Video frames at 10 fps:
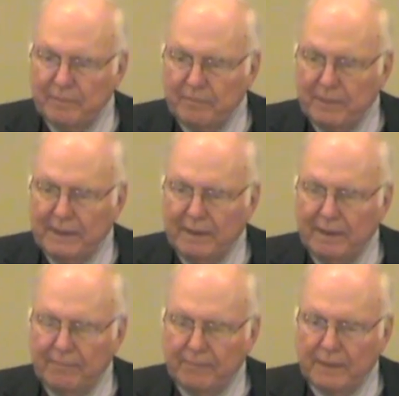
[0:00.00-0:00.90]
But
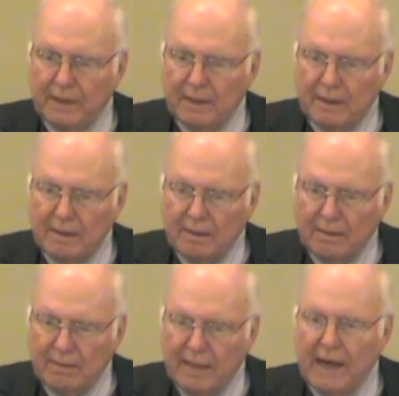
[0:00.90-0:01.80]

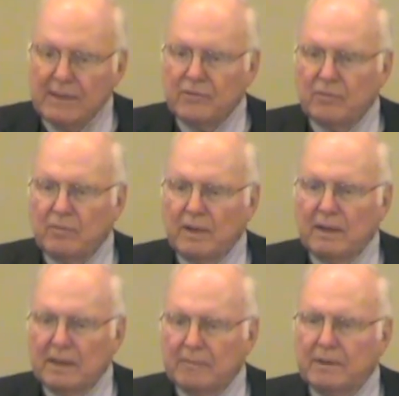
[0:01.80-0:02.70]
that's
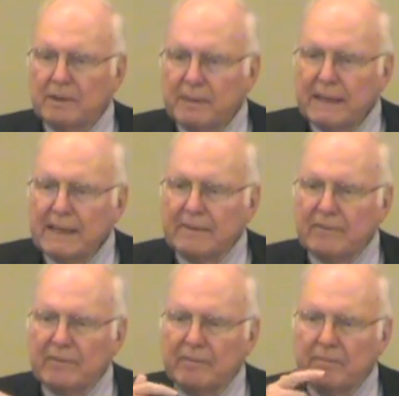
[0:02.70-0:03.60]
where liberty begins.